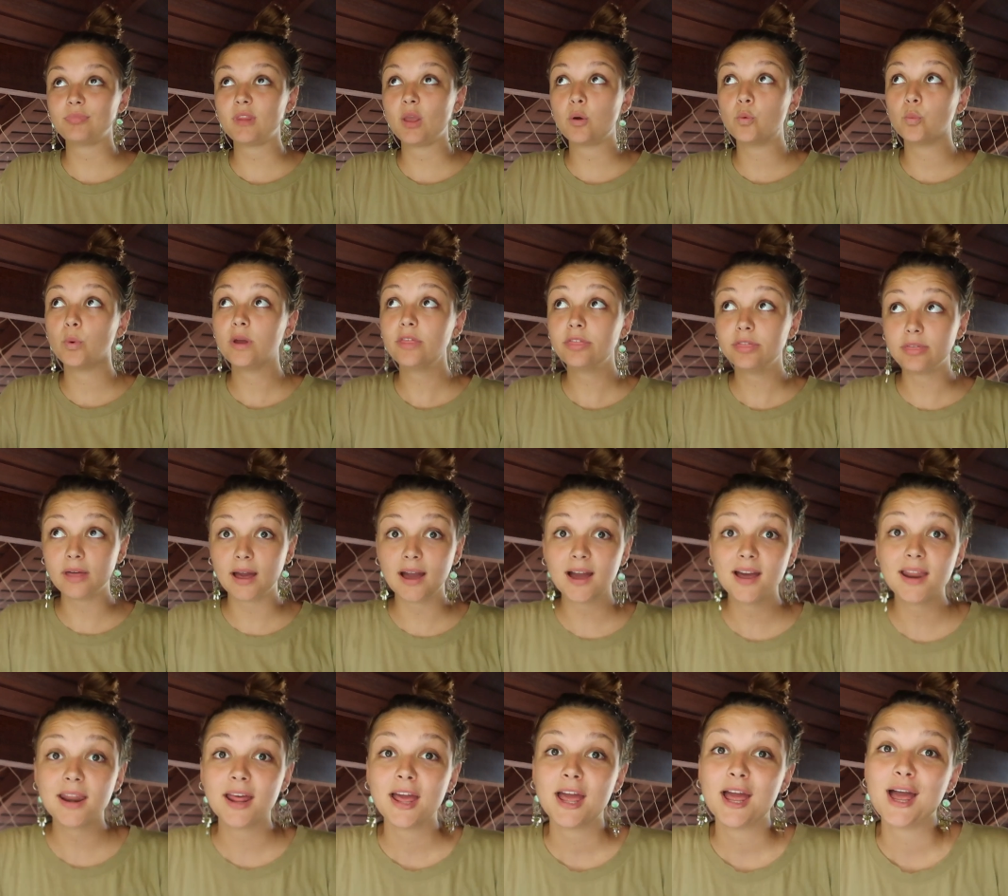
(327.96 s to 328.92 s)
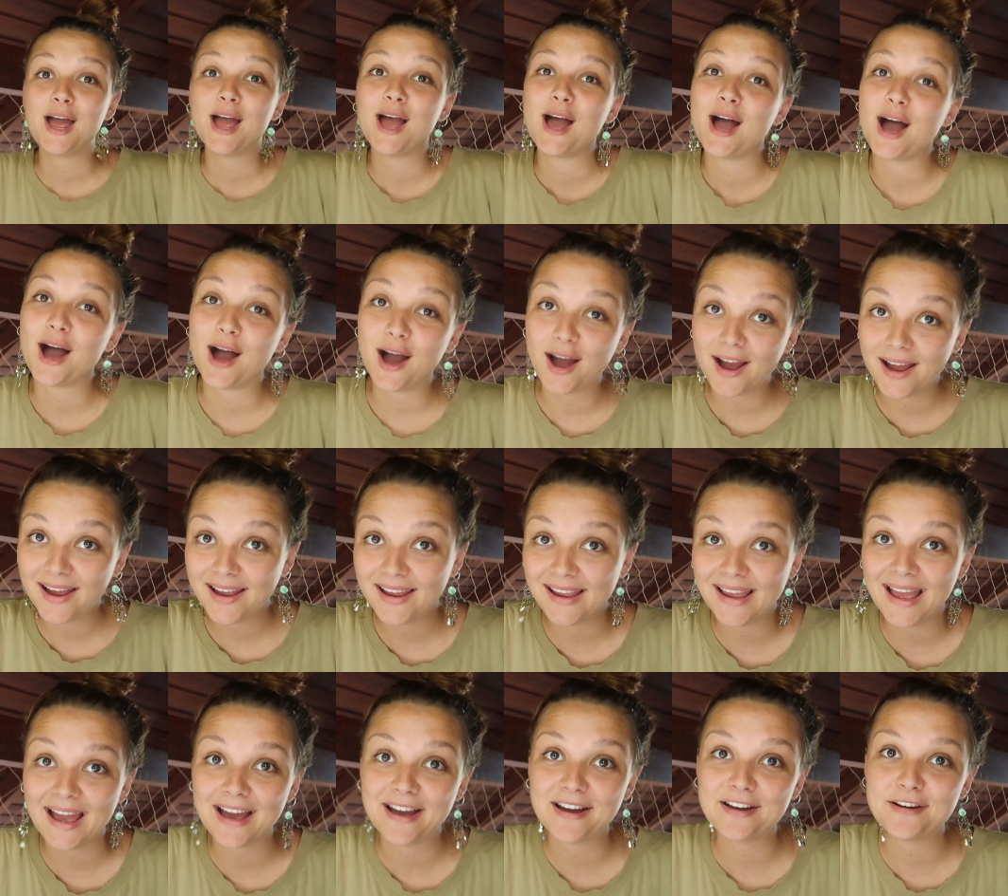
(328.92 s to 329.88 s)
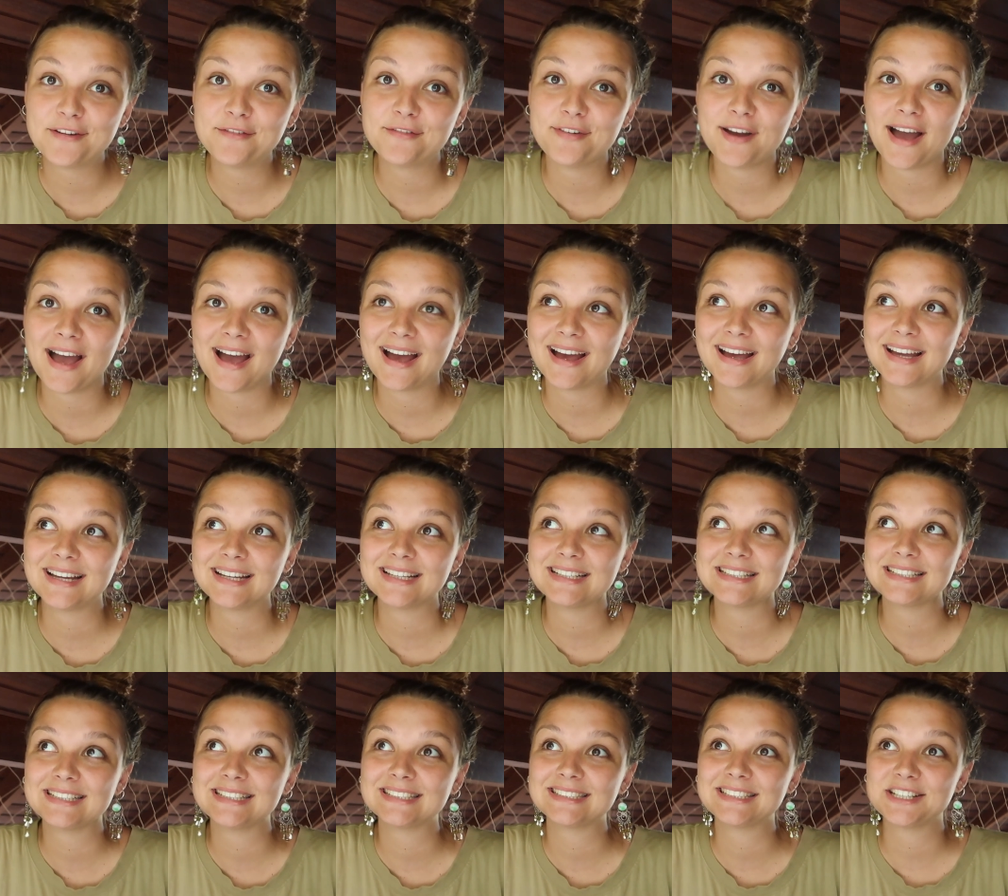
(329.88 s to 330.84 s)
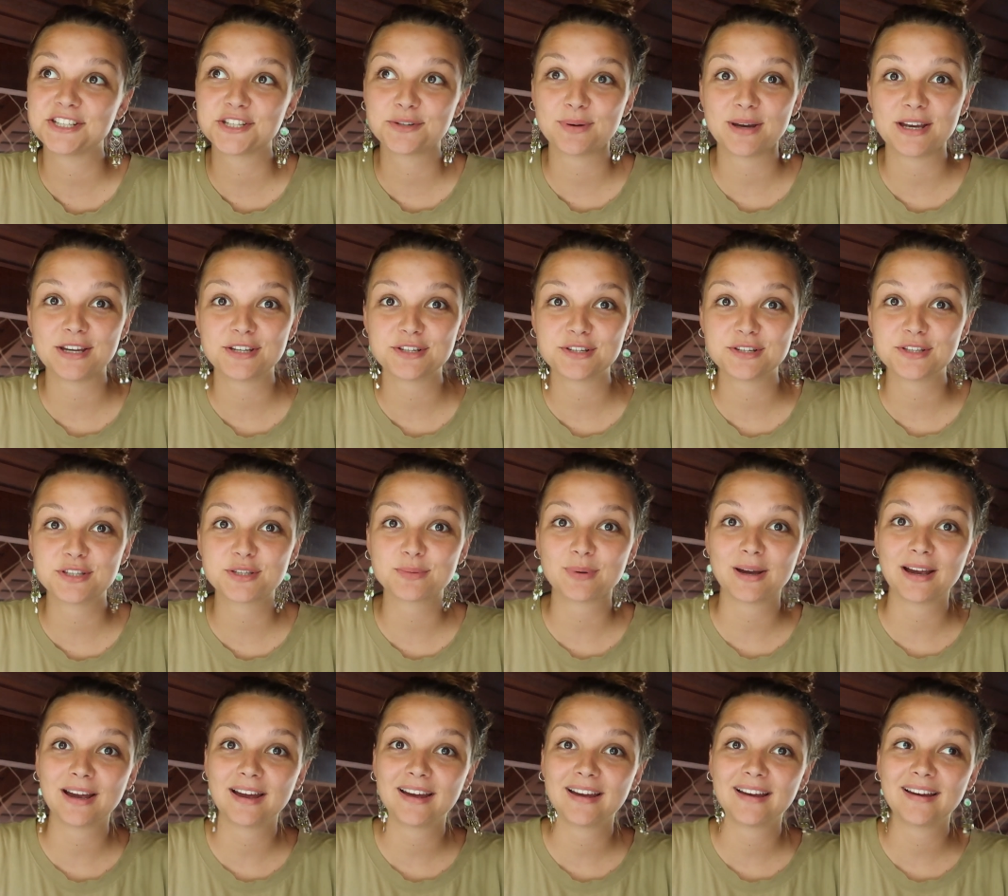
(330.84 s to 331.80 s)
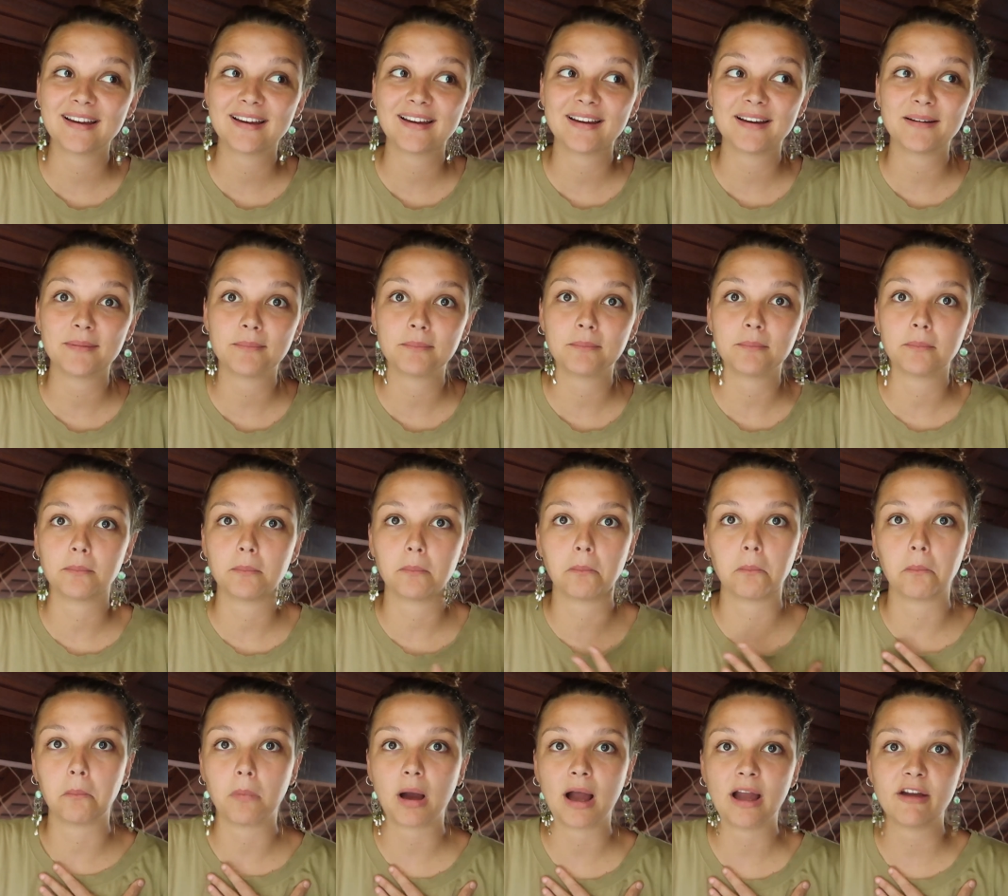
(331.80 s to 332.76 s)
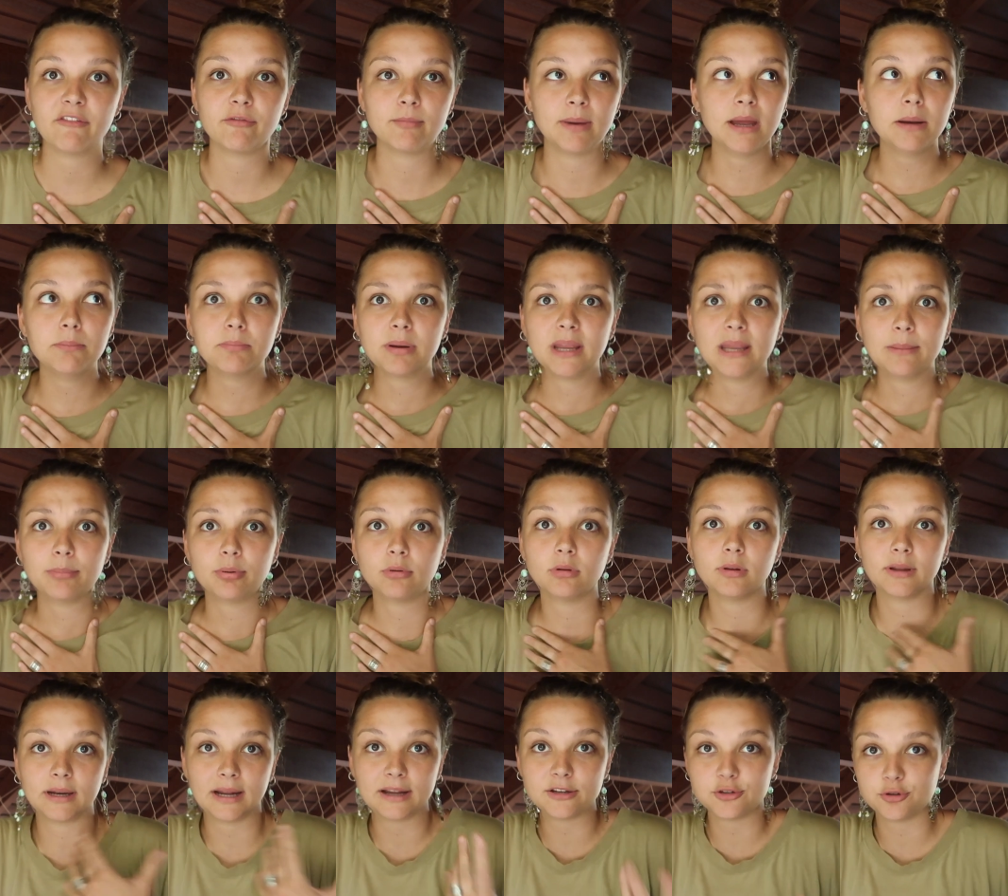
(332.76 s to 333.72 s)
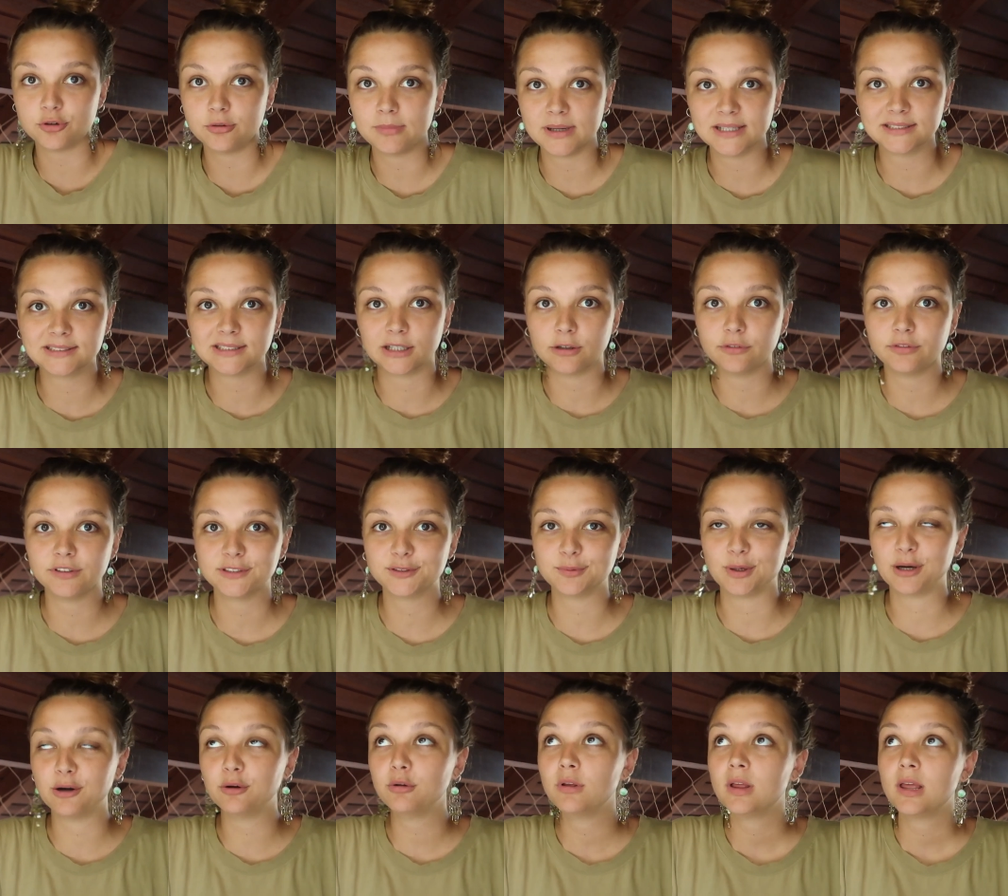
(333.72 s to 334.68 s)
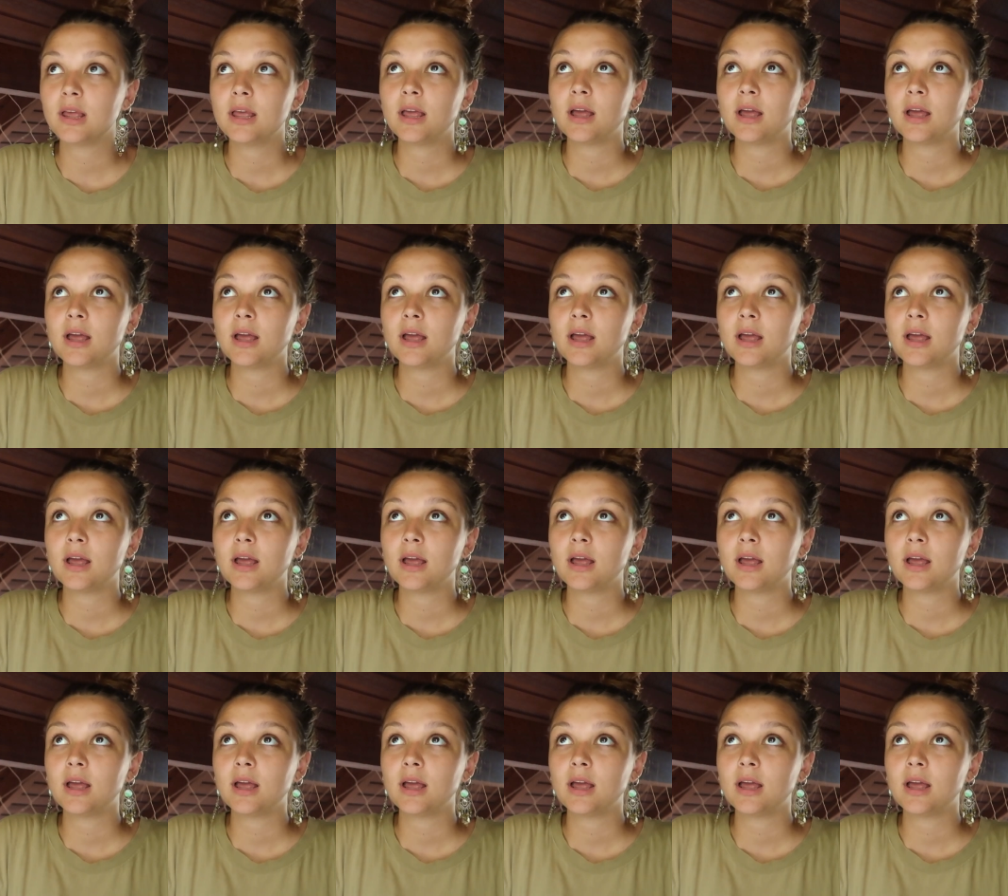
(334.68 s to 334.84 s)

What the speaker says: With that, I have had situations where I've met people, and I do it myself as well.